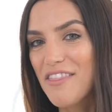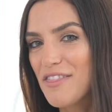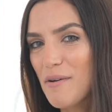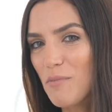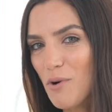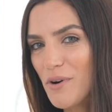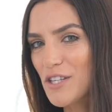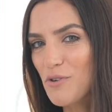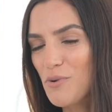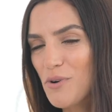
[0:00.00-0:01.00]
The more
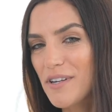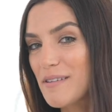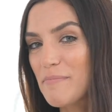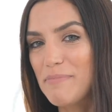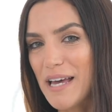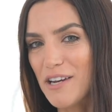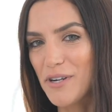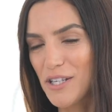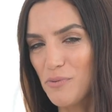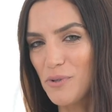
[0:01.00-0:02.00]
it cooks, the
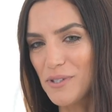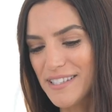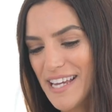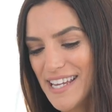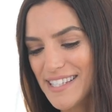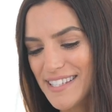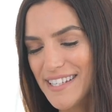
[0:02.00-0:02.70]
better it will taste.